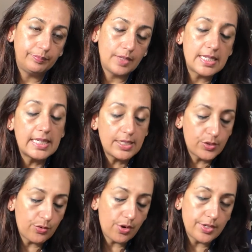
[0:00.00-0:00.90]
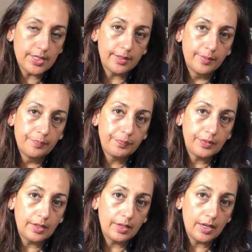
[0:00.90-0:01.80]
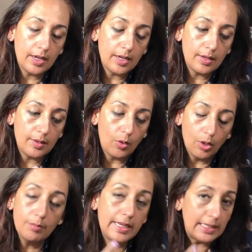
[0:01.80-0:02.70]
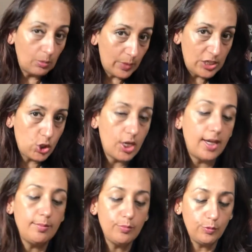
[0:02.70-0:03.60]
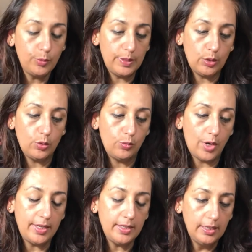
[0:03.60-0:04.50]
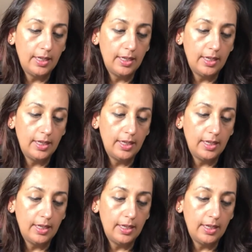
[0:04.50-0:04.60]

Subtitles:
6-rod all metal wind chime would be a good one